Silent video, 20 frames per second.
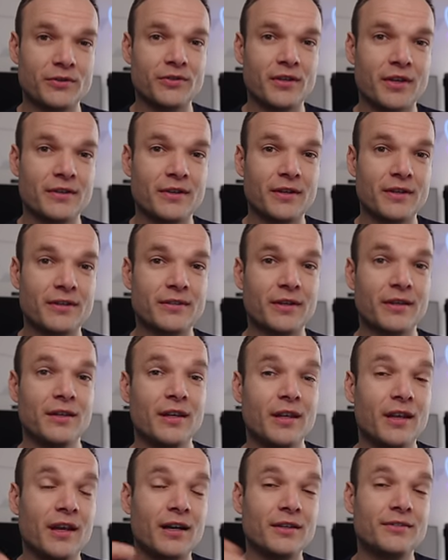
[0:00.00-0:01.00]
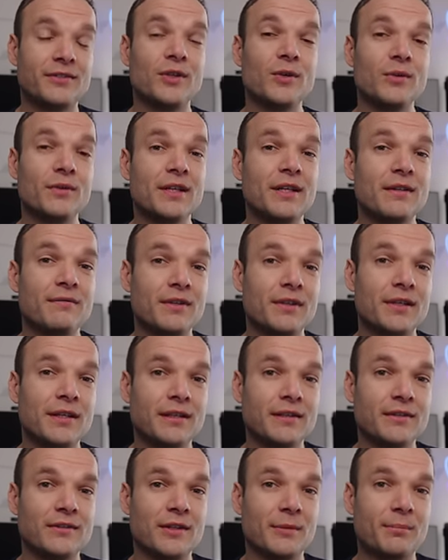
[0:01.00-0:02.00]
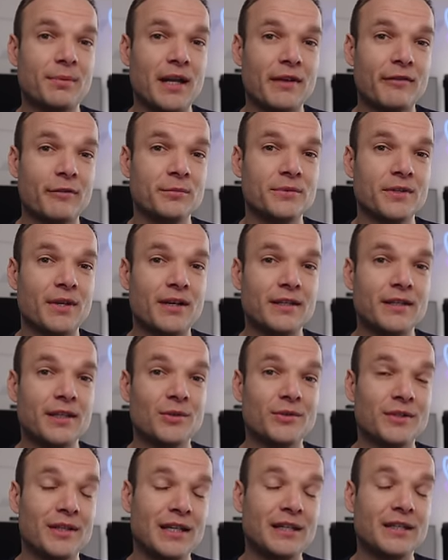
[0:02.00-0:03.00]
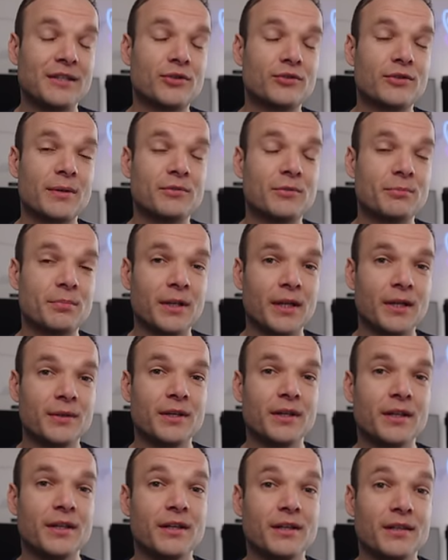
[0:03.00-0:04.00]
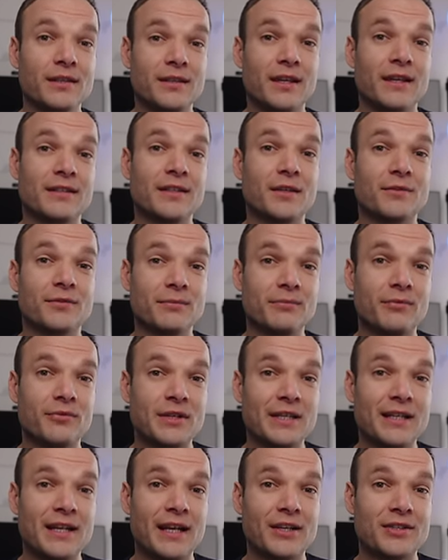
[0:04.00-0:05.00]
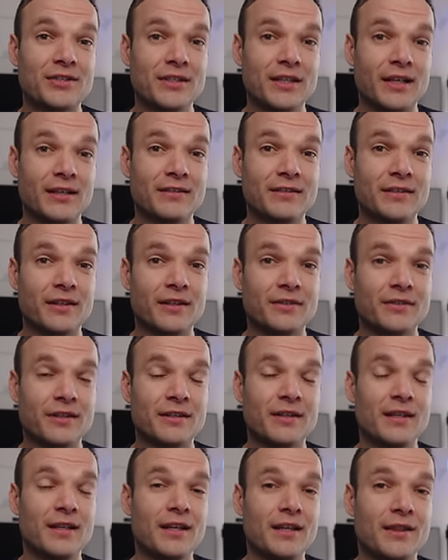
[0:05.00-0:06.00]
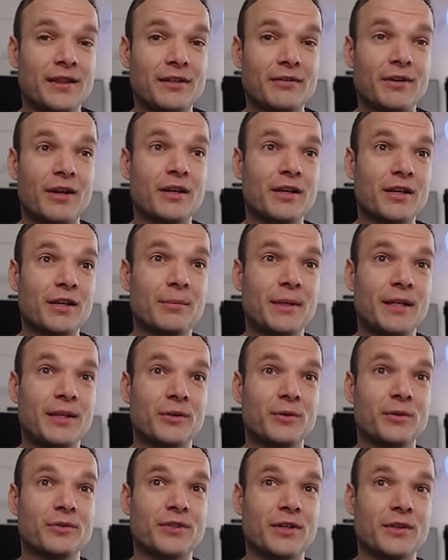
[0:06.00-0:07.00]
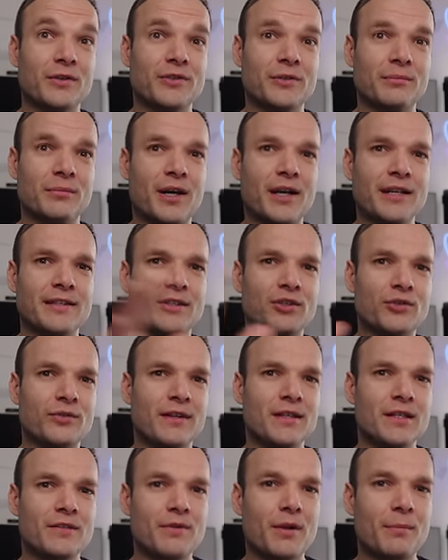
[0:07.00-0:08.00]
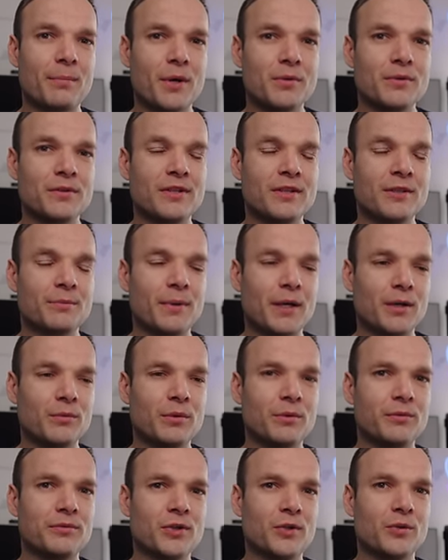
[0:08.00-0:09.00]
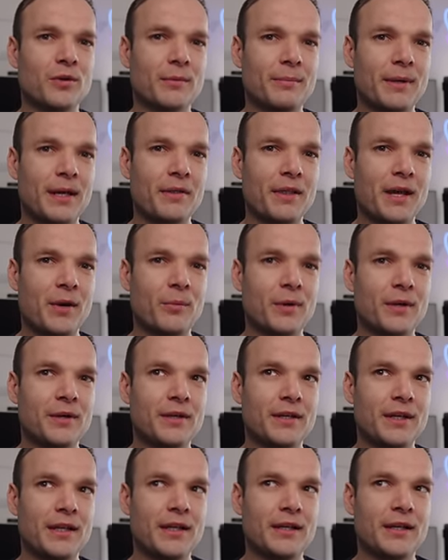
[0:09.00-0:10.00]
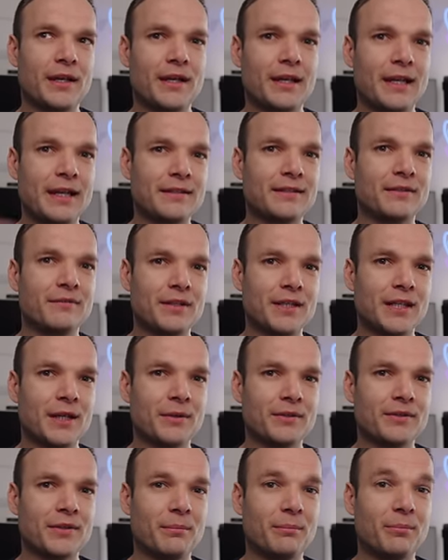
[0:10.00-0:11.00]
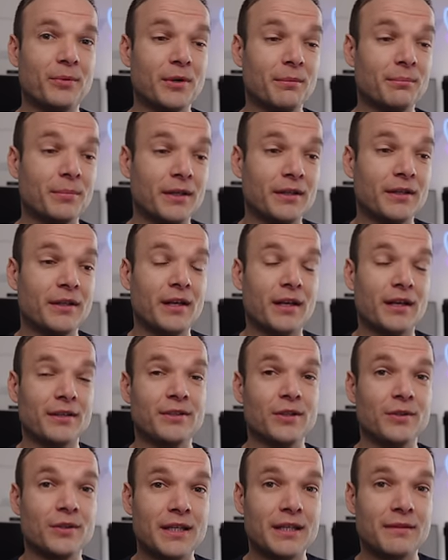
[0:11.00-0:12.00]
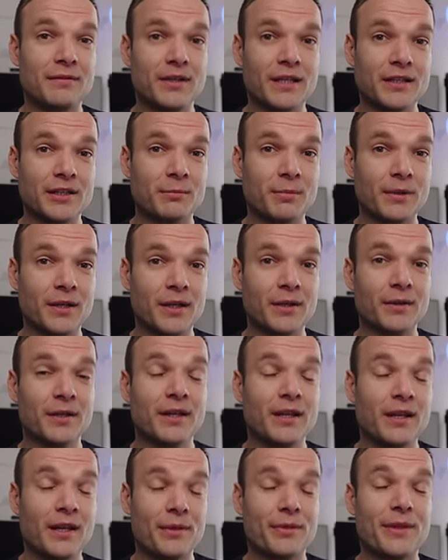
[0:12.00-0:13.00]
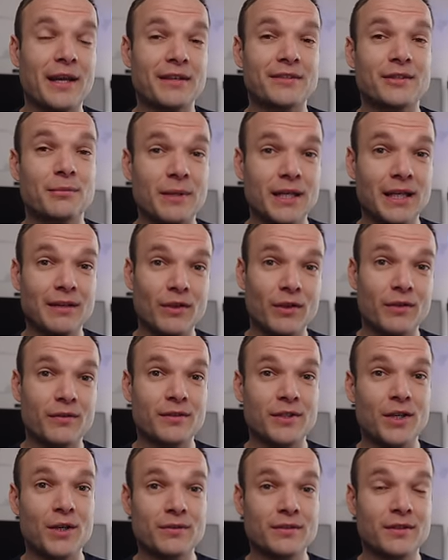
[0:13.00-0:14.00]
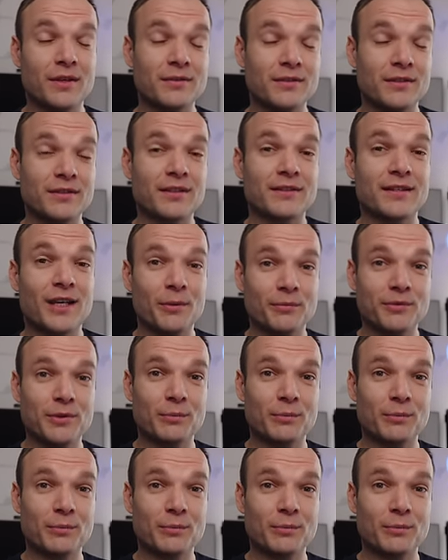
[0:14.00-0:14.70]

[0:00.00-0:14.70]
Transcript: and shares ISA, I do leave the links to the platforms that I use in the description below, and get yourself some free cash to get started. There are going to be also some ISA transfer bonuses, but I will talk about that one in a later video at some point. But I do leave the links below. And thanks to many of you who are using those, it does help